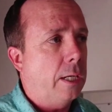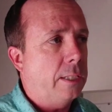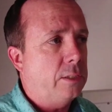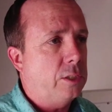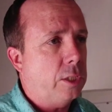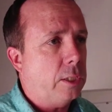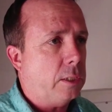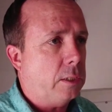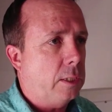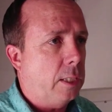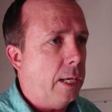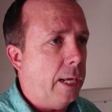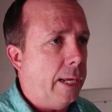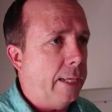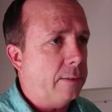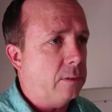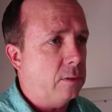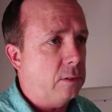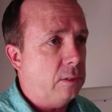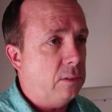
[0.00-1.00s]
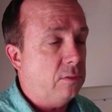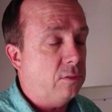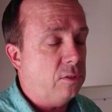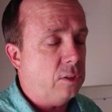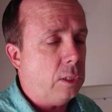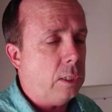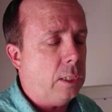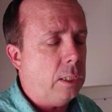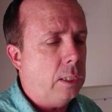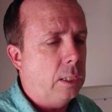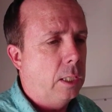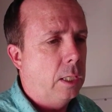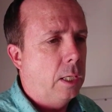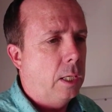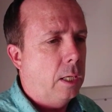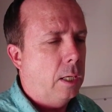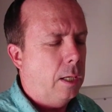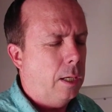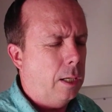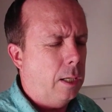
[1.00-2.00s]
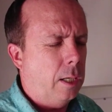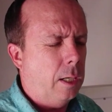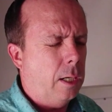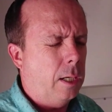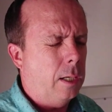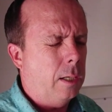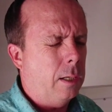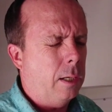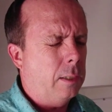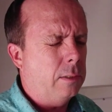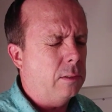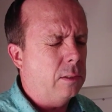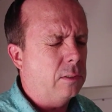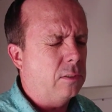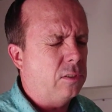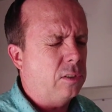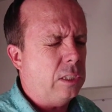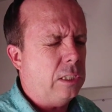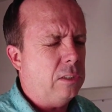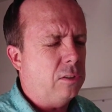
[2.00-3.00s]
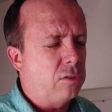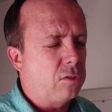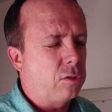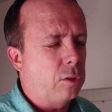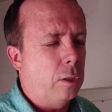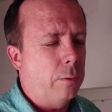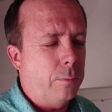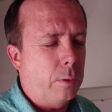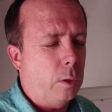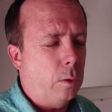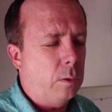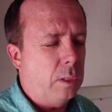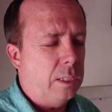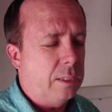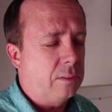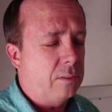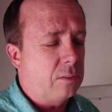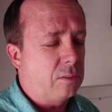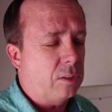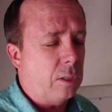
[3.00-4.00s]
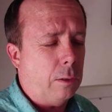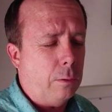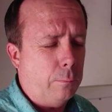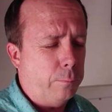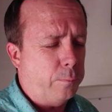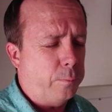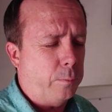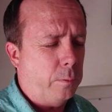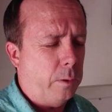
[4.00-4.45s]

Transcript: I checked it at the Z uh, the Z servo itself